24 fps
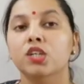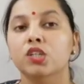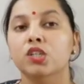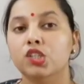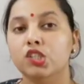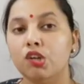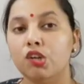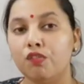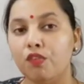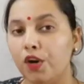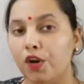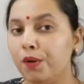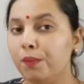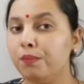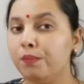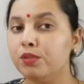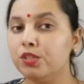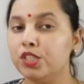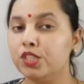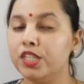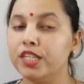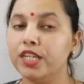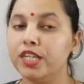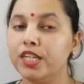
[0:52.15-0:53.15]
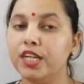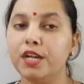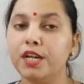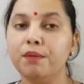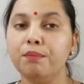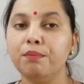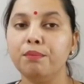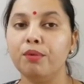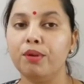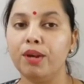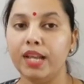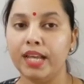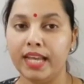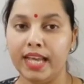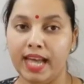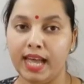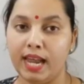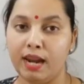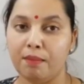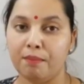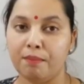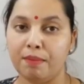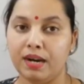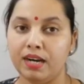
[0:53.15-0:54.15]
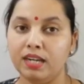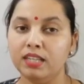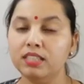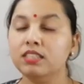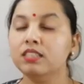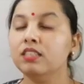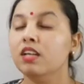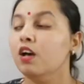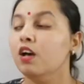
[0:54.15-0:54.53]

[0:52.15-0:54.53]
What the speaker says: So what pushing and pulling help us?